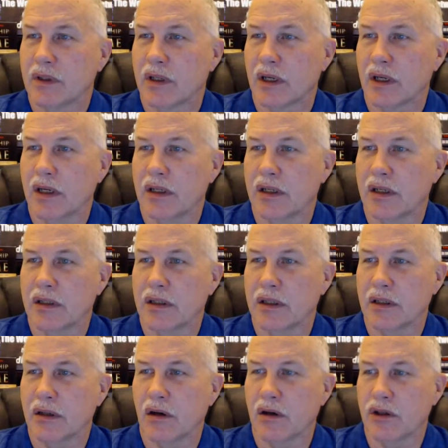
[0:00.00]
And
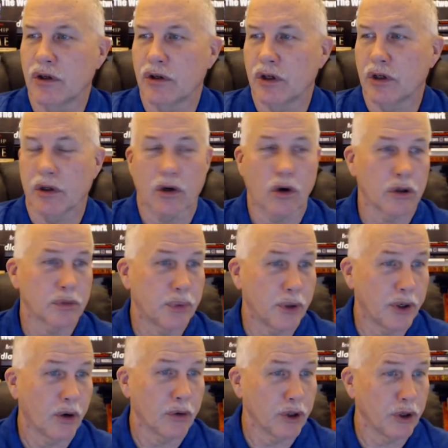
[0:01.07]
you could, of course, put
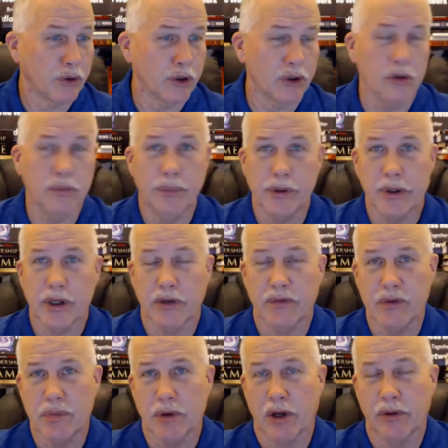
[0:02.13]
it on YouTube. If
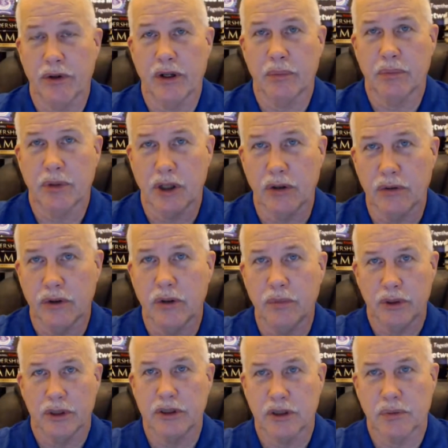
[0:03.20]
you loaded it up to YouTube,
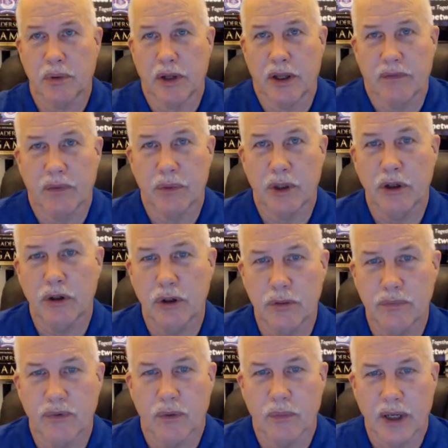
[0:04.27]
you could just play it from the
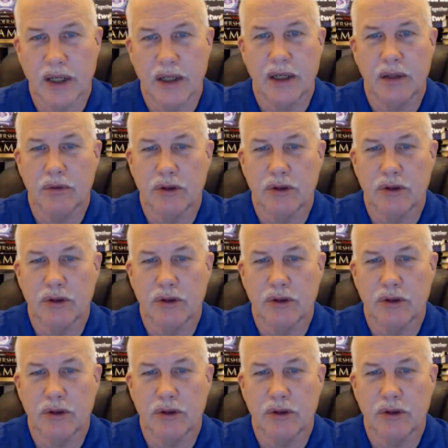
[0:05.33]
YouTube format, and it